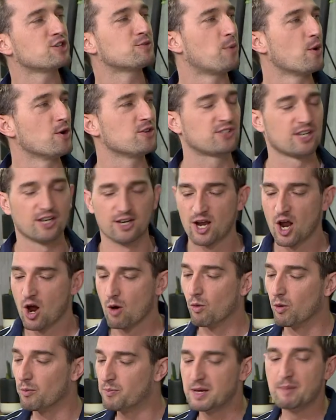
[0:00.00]
average person
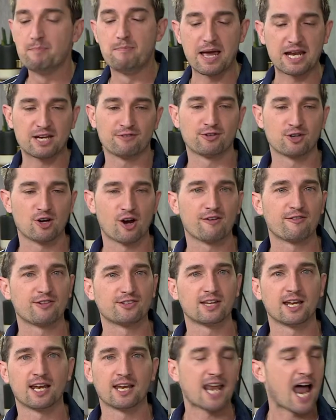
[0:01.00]
will be better
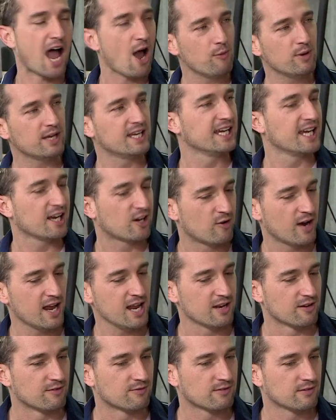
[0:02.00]
photographers, and now we can get
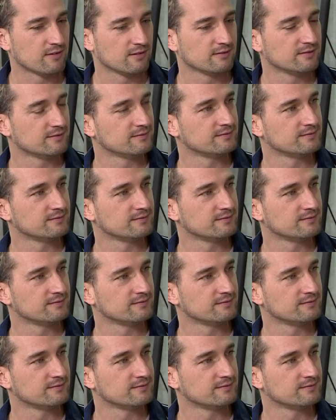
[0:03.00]
creative. Well,